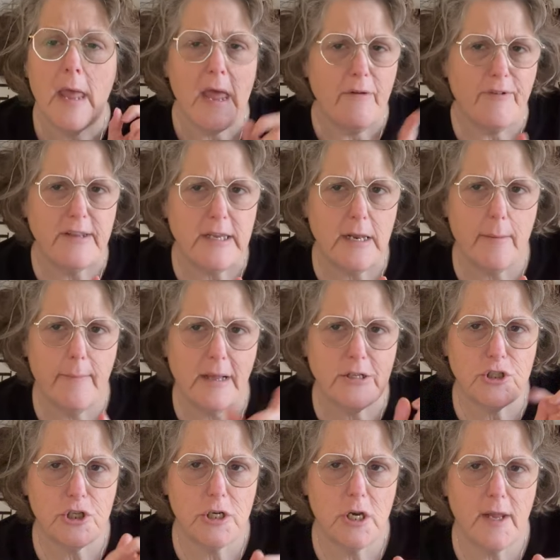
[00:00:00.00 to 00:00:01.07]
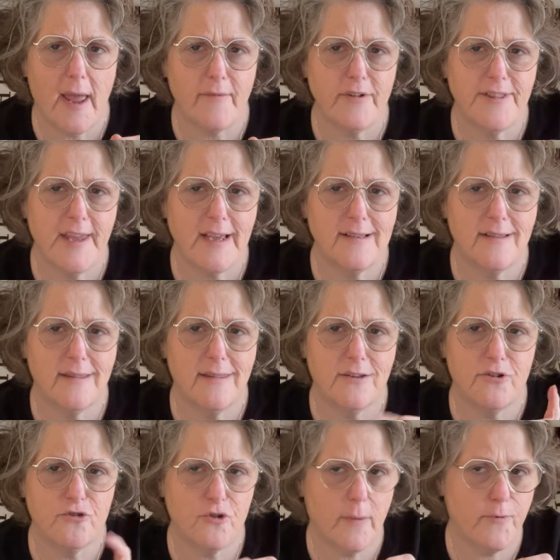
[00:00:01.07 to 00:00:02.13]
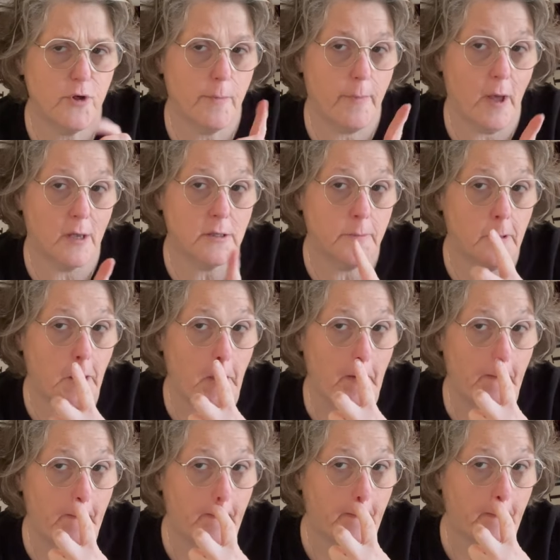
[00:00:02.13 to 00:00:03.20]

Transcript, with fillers: If I didn't mention, everything is in the description box below.